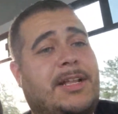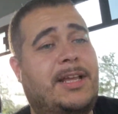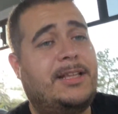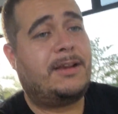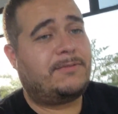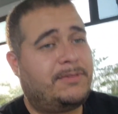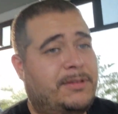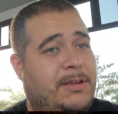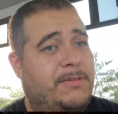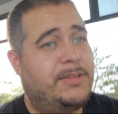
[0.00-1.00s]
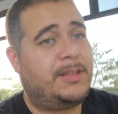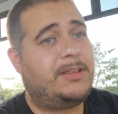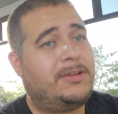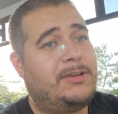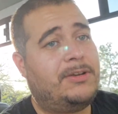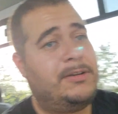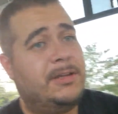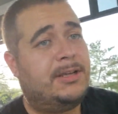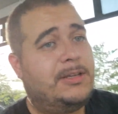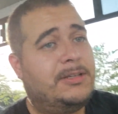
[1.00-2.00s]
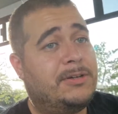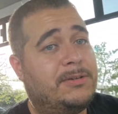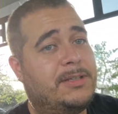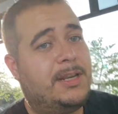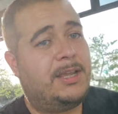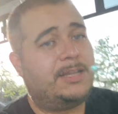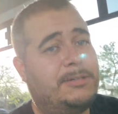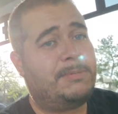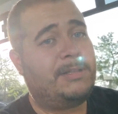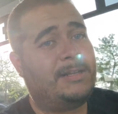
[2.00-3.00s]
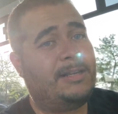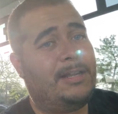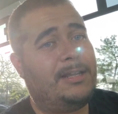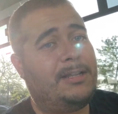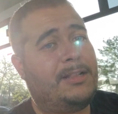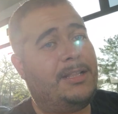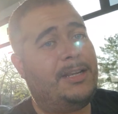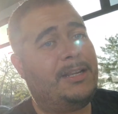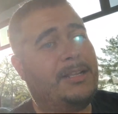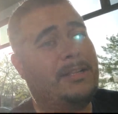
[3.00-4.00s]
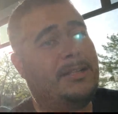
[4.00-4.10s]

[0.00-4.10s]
like to have everything to look good. So today I spent the day cleaning